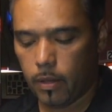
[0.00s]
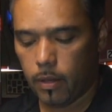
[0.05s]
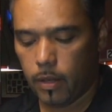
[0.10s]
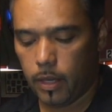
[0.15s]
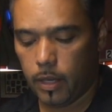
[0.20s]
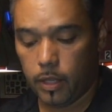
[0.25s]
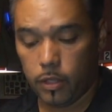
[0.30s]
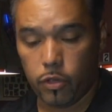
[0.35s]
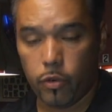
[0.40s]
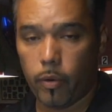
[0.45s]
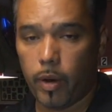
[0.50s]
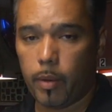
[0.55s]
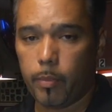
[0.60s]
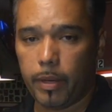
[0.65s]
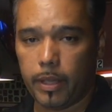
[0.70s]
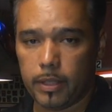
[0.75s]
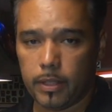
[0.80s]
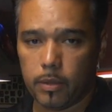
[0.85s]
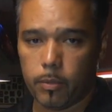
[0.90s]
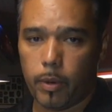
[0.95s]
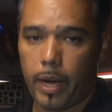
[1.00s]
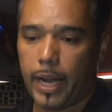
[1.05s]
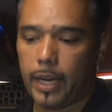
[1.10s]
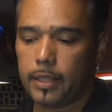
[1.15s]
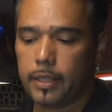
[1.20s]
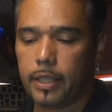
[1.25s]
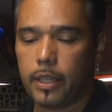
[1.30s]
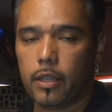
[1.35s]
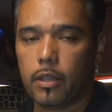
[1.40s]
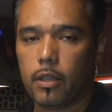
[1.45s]
And it's great because the
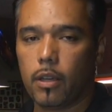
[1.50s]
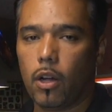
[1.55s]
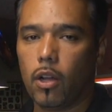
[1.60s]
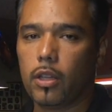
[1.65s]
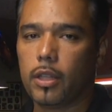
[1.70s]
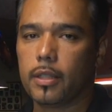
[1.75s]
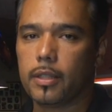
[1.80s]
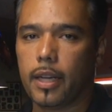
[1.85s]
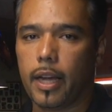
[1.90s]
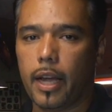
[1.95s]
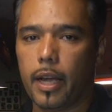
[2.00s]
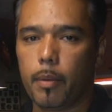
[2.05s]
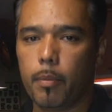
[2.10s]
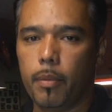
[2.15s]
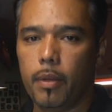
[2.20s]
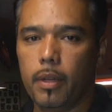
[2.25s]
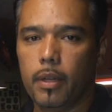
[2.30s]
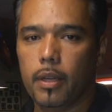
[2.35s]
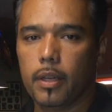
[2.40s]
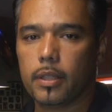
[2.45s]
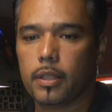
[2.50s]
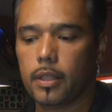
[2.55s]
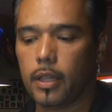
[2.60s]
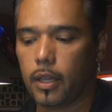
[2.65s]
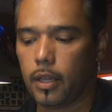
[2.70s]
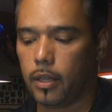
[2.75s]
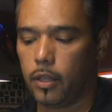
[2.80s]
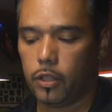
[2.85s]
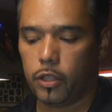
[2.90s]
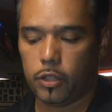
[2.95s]
rack's there all the time. It's
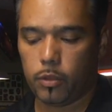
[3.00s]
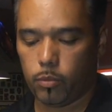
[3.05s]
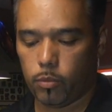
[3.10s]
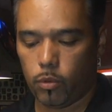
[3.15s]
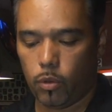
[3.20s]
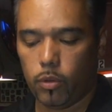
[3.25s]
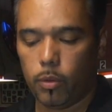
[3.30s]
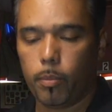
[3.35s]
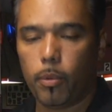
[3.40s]
not you just roll the